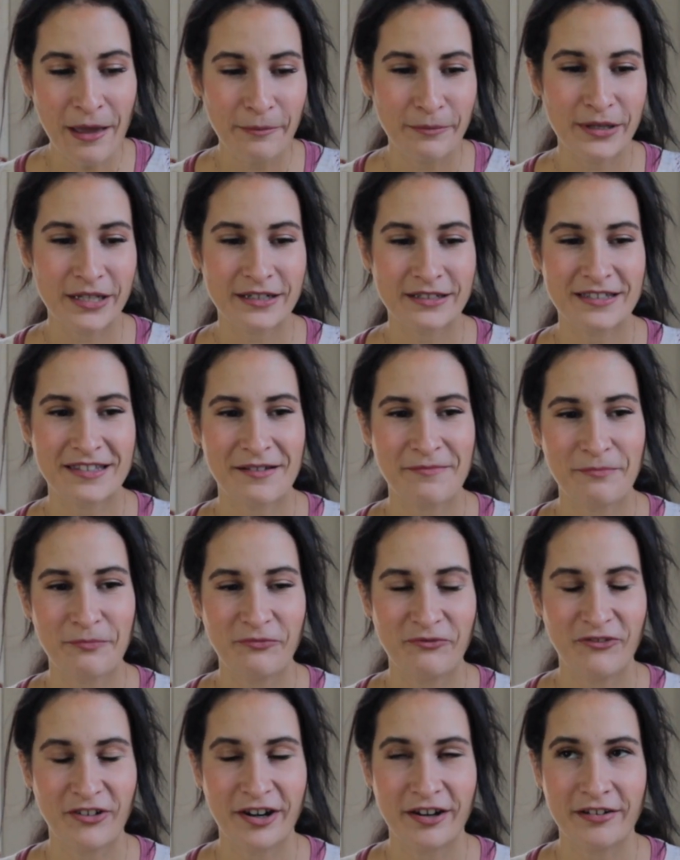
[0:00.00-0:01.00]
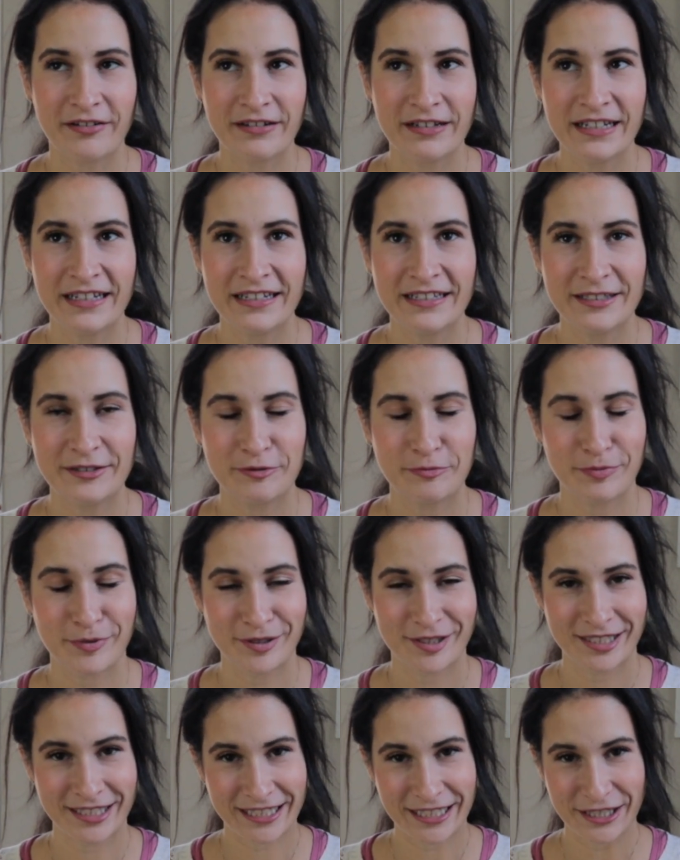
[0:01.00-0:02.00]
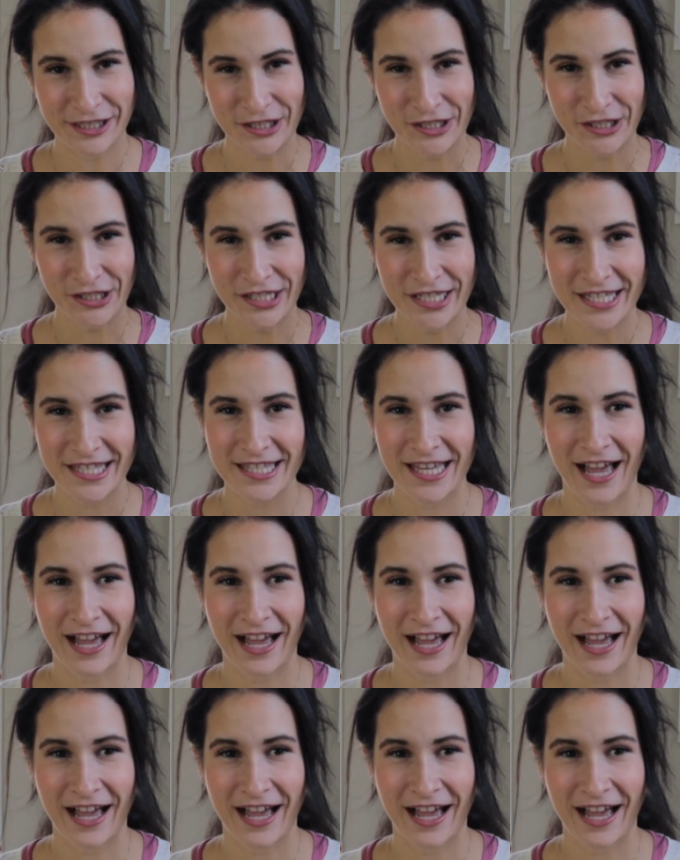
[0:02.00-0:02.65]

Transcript: because I'm fairly superstitious.